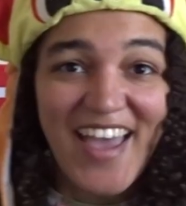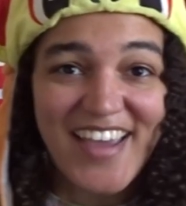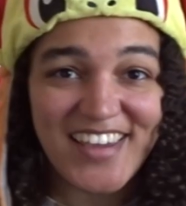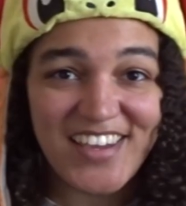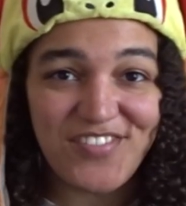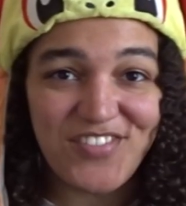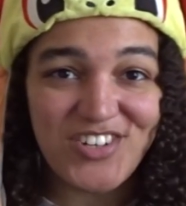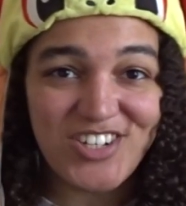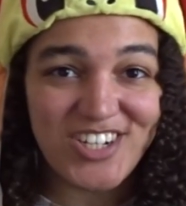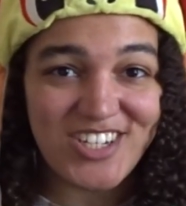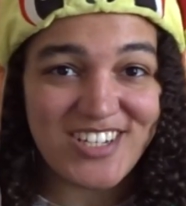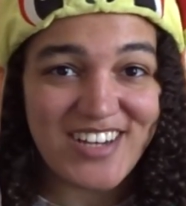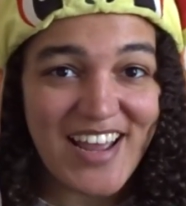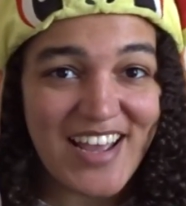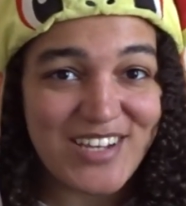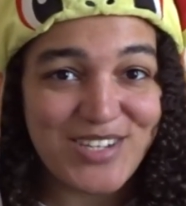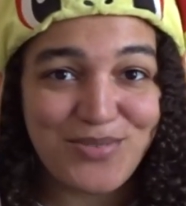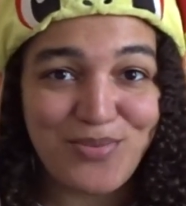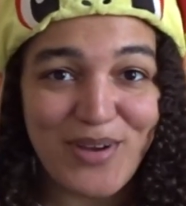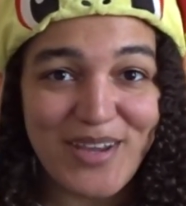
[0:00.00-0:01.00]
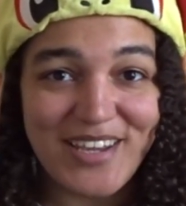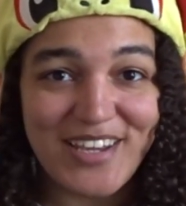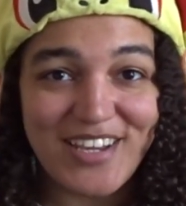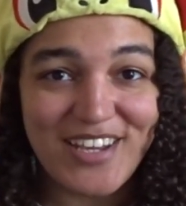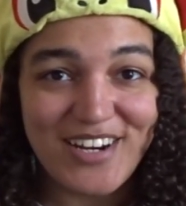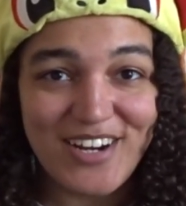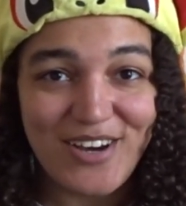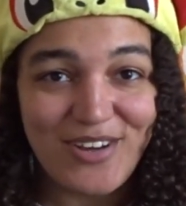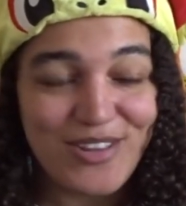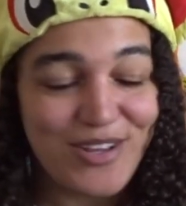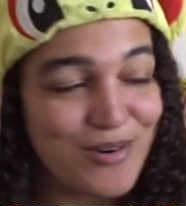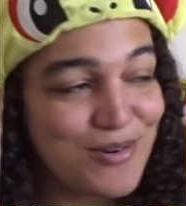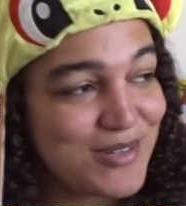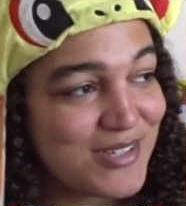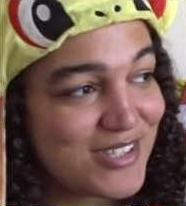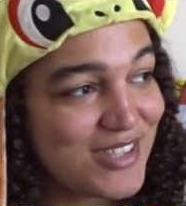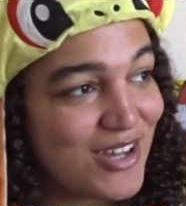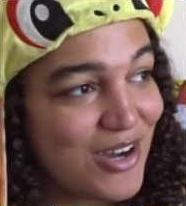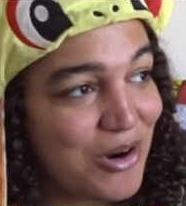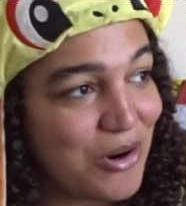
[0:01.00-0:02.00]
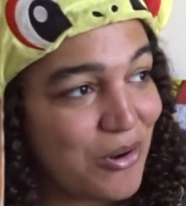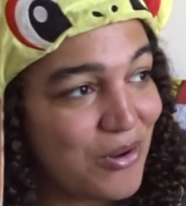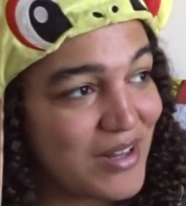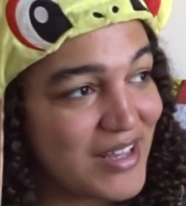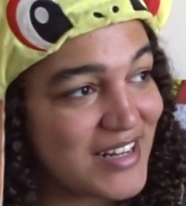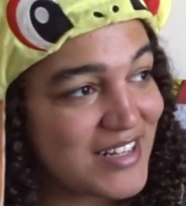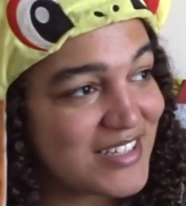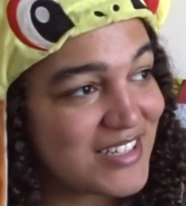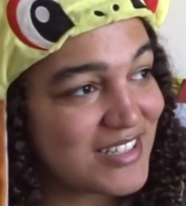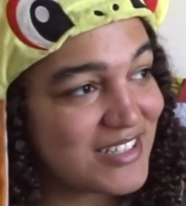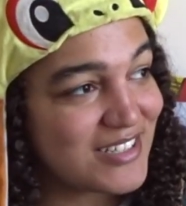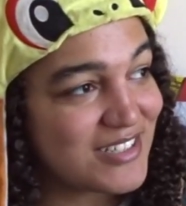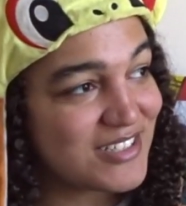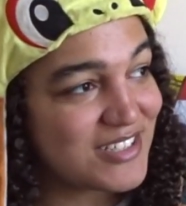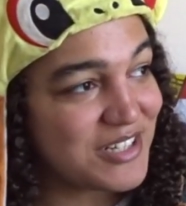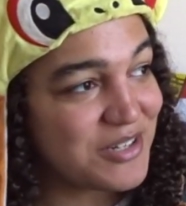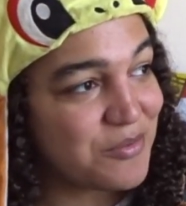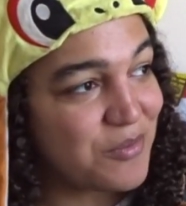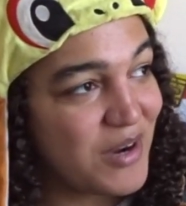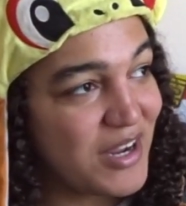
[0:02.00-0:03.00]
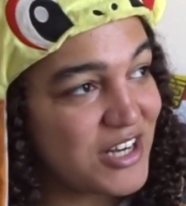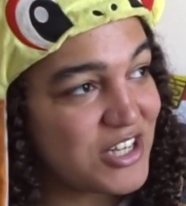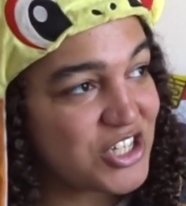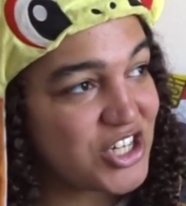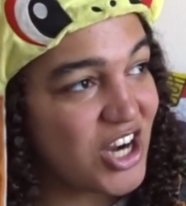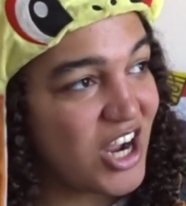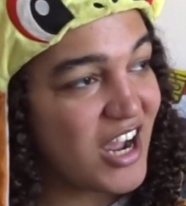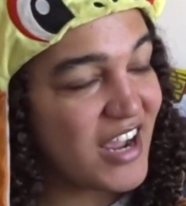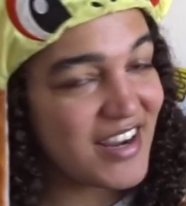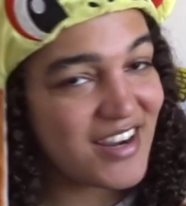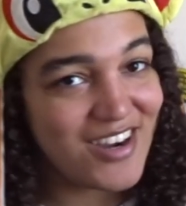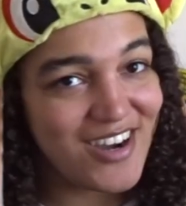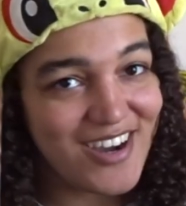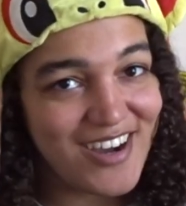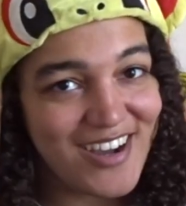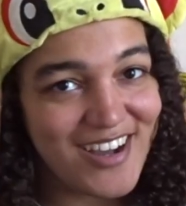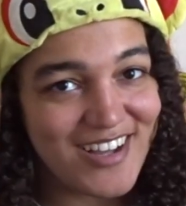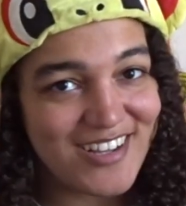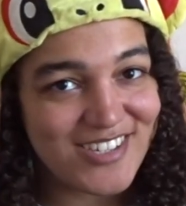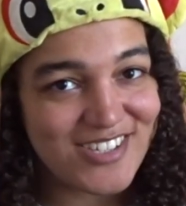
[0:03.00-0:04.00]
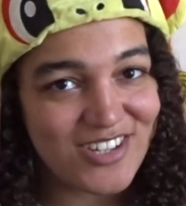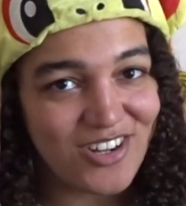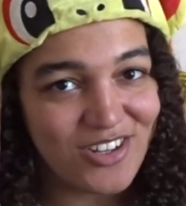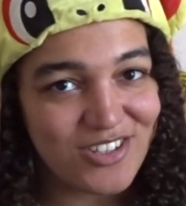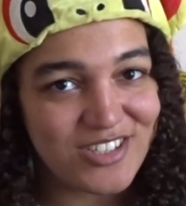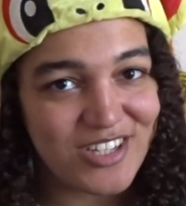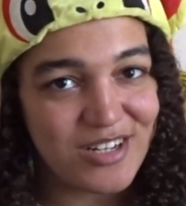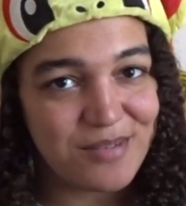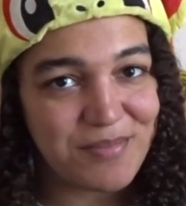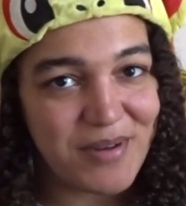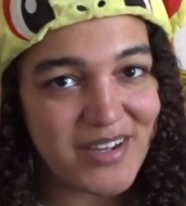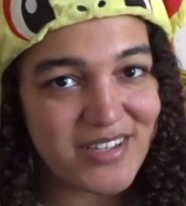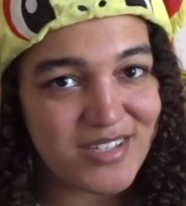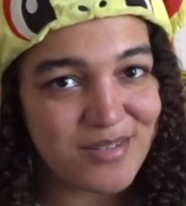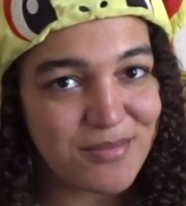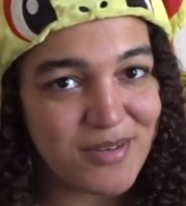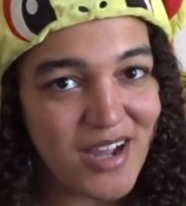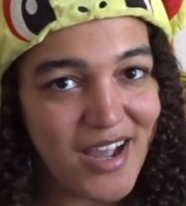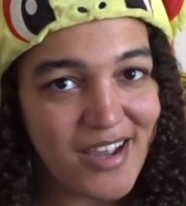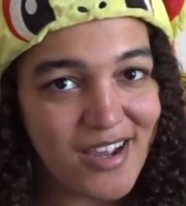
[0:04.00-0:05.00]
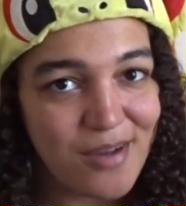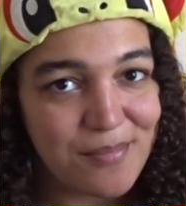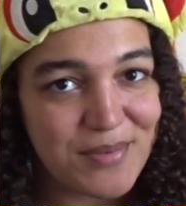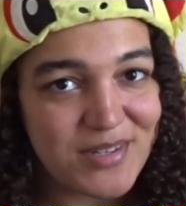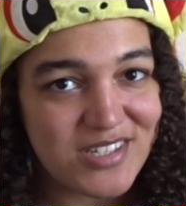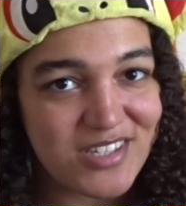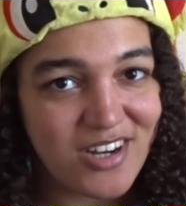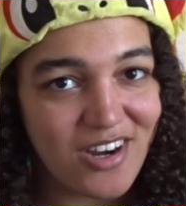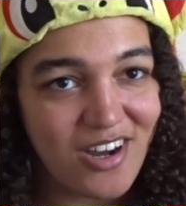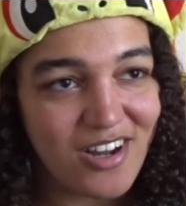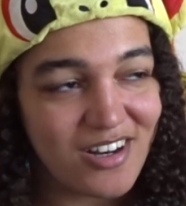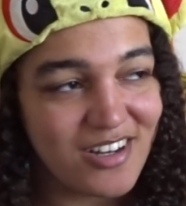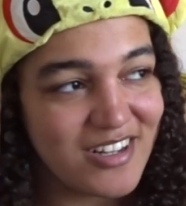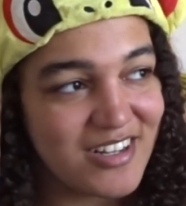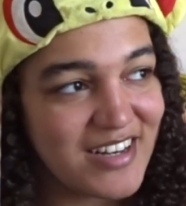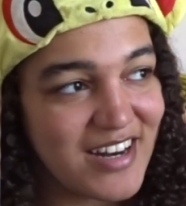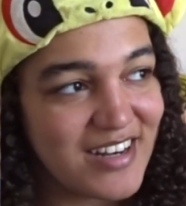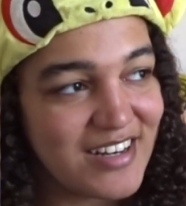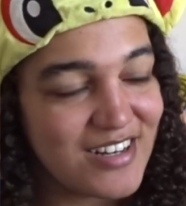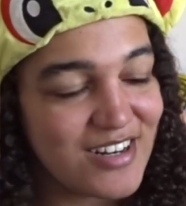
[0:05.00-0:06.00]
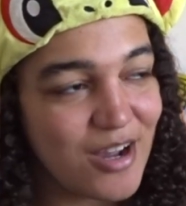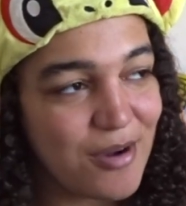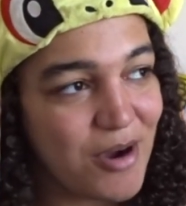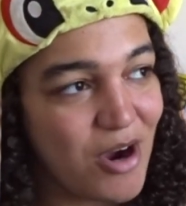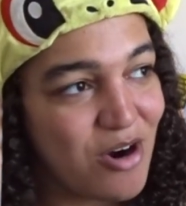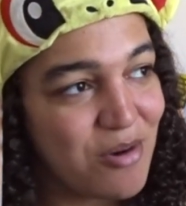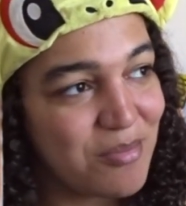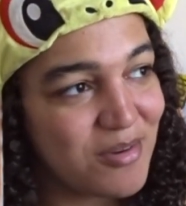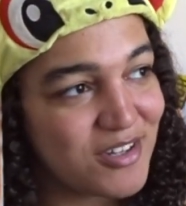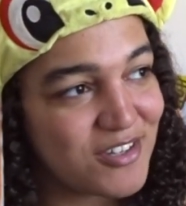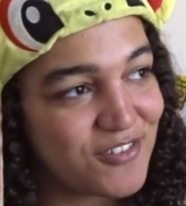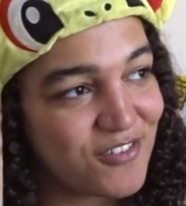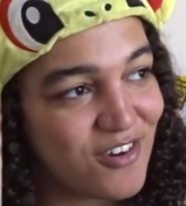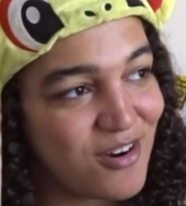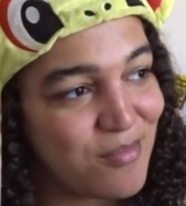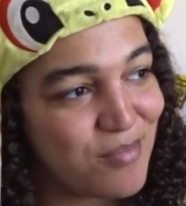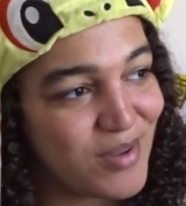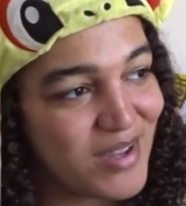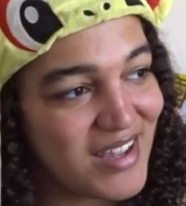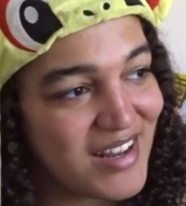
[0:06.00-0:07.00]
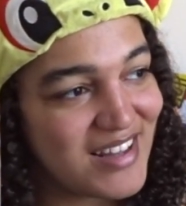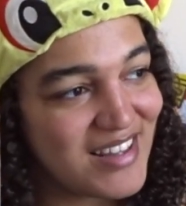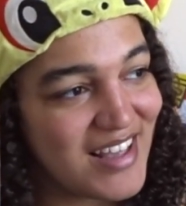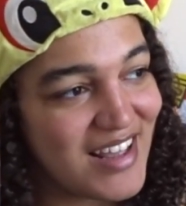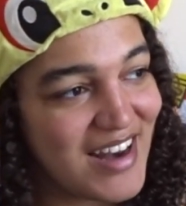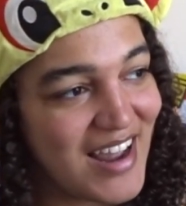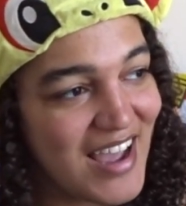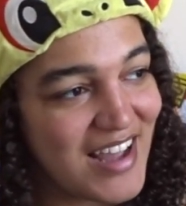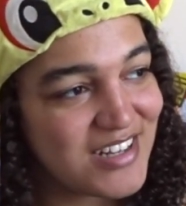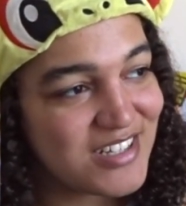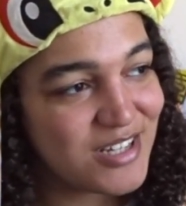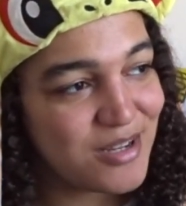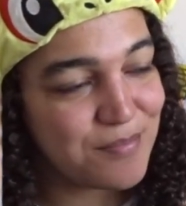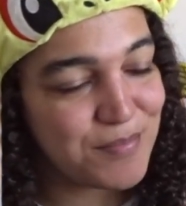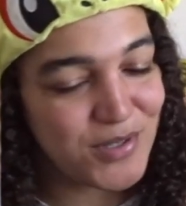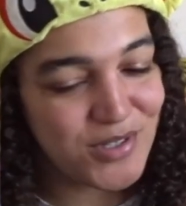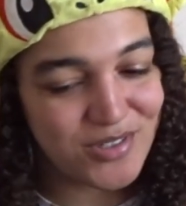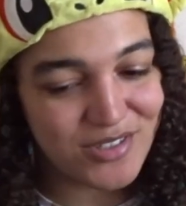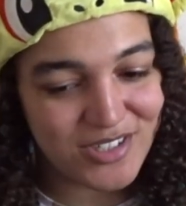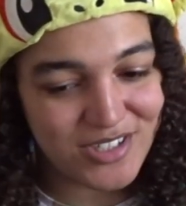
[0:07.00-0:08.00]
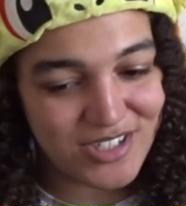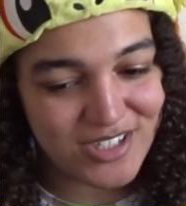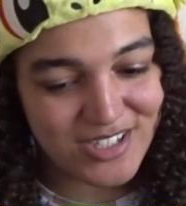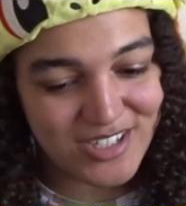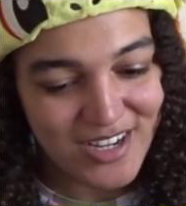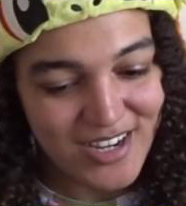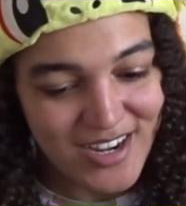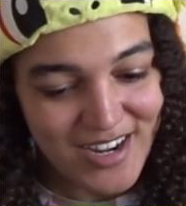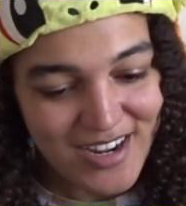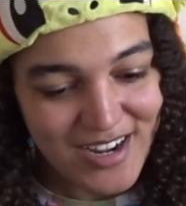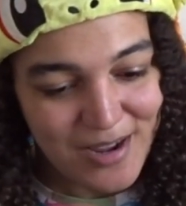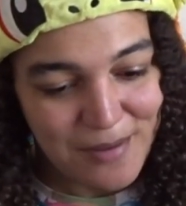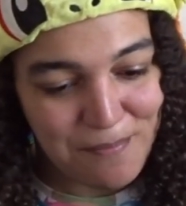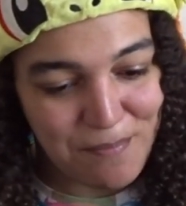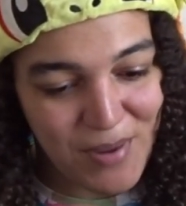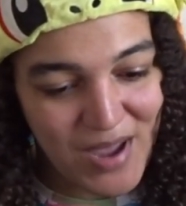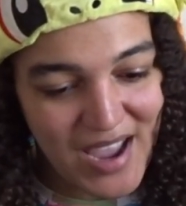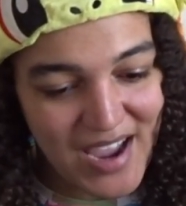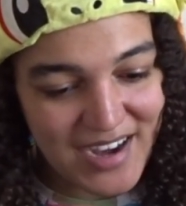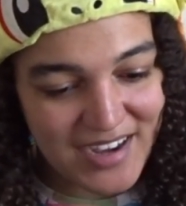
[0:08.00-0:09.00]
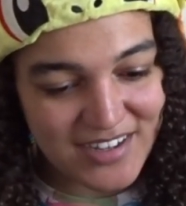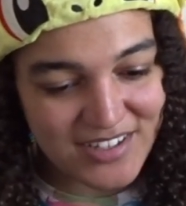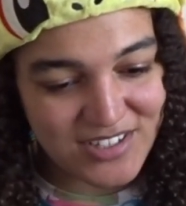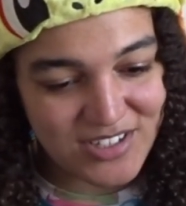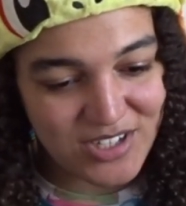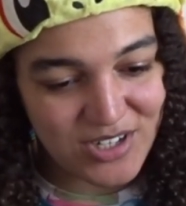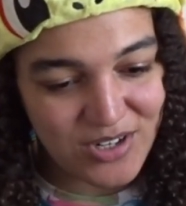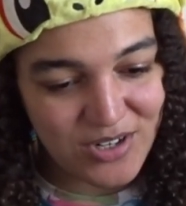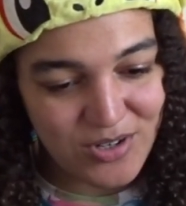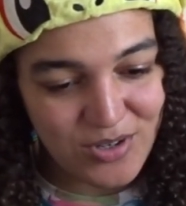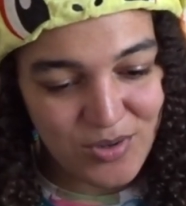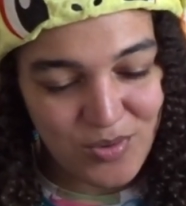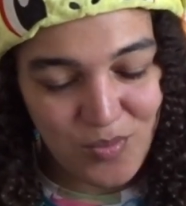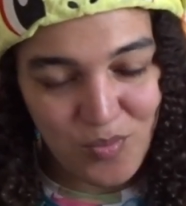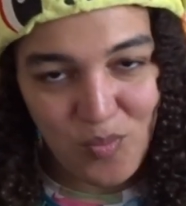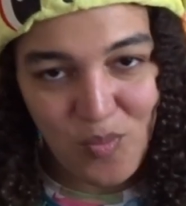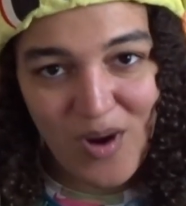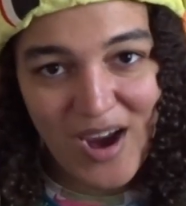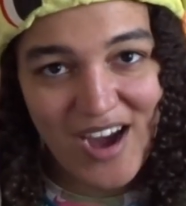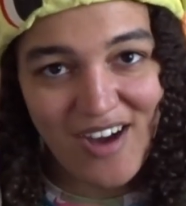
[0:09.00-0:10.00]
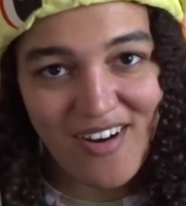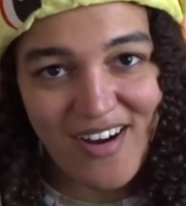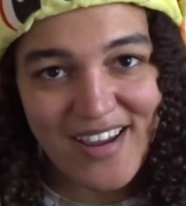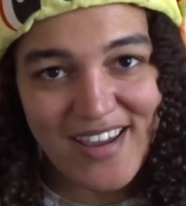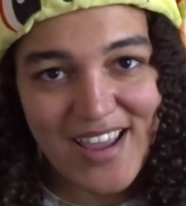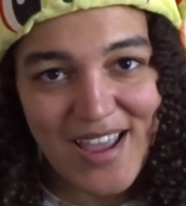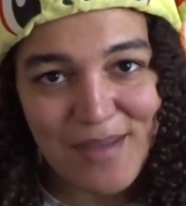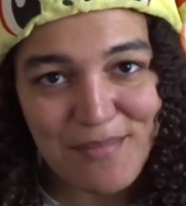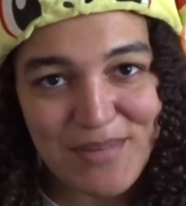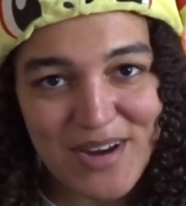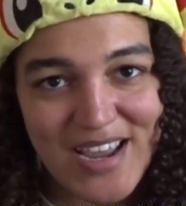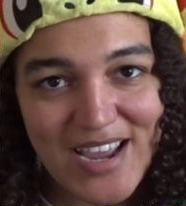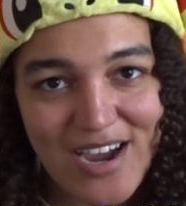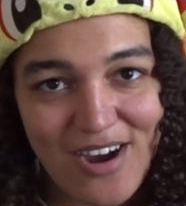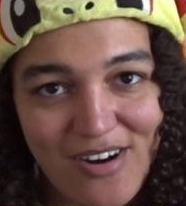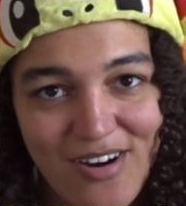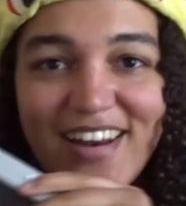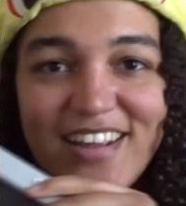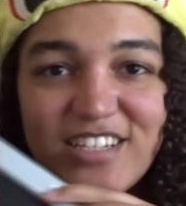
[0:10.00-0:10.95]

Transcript: Heck, even just last week, you know, there was the whole incident in which I got assaulted by some guy up in Scotland, ended up homeless for a bit, and then had to bounce back to where I am now.